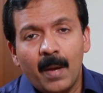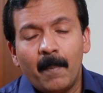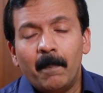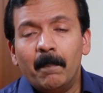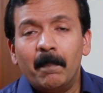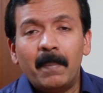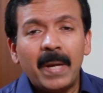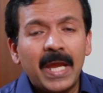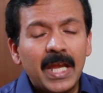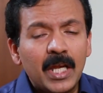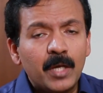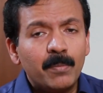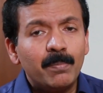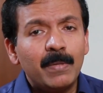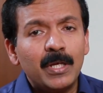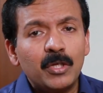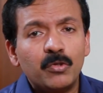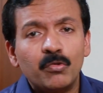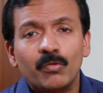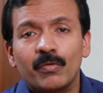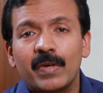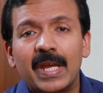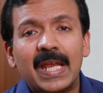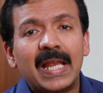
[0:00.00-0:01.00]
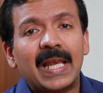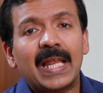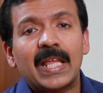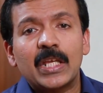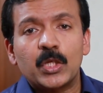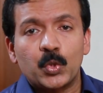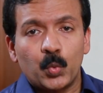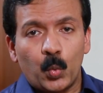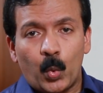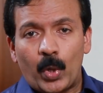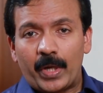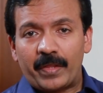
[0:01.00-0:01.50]
made me to
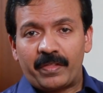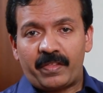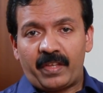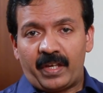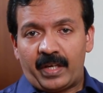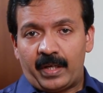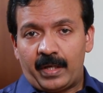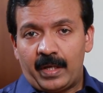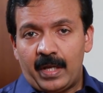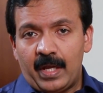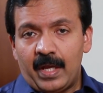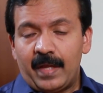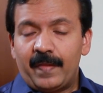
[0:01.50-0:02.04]
realize one thing,